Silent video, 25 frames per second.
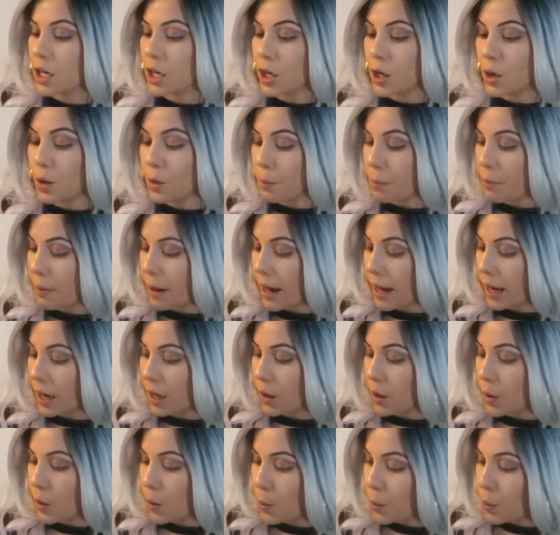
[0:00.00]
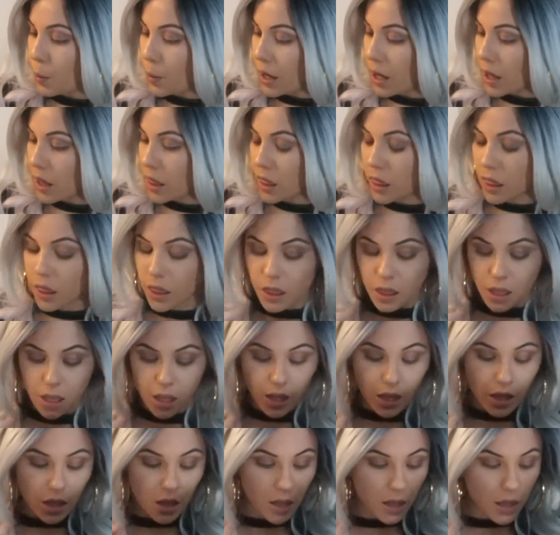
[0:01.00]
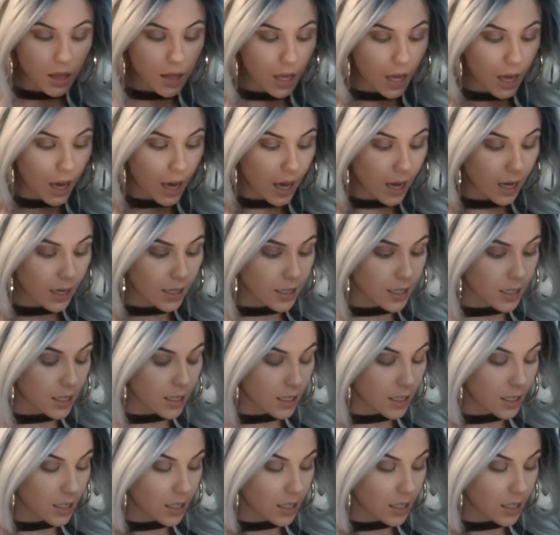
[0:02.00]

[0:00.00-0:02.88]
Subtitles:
go back with that